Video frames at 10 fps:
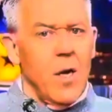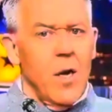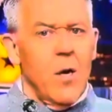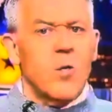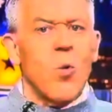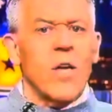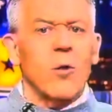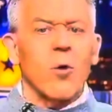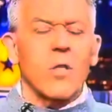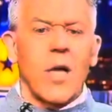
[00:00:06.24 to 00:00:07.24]
Here's what it
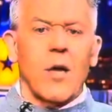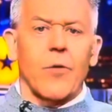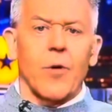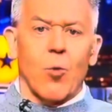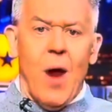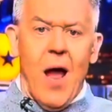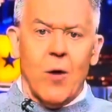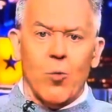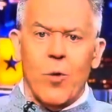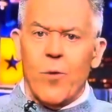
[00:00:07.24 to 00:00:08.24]
looks like on the
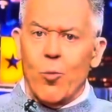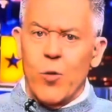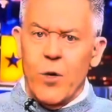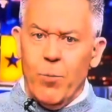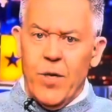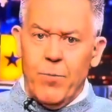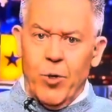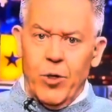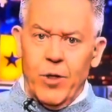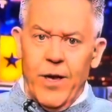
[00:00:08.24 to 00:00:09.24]
ground where the real
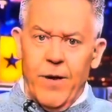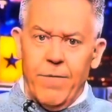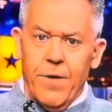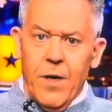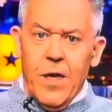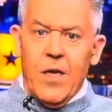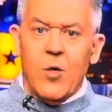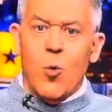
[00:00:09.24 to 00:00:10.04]
people live. In